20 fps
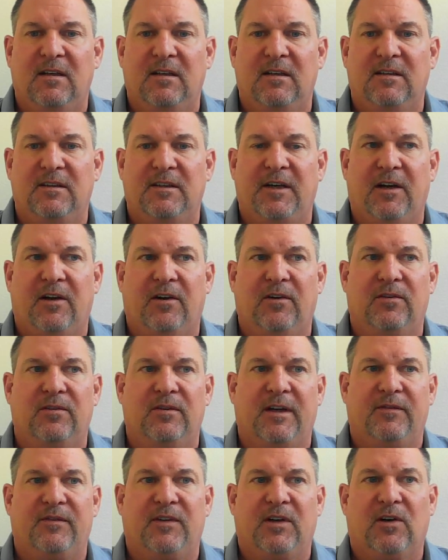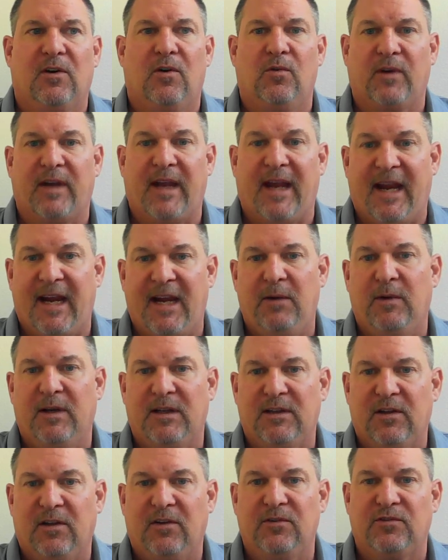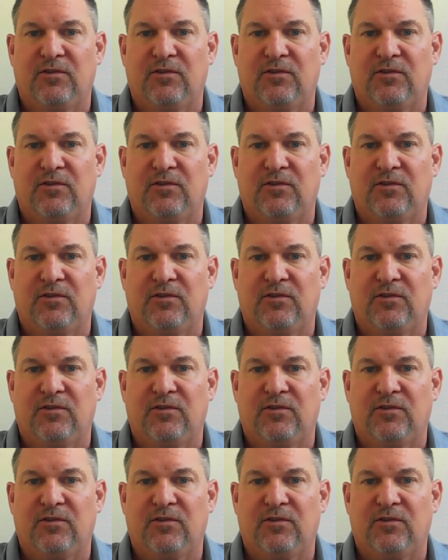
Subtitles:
if they're okay with those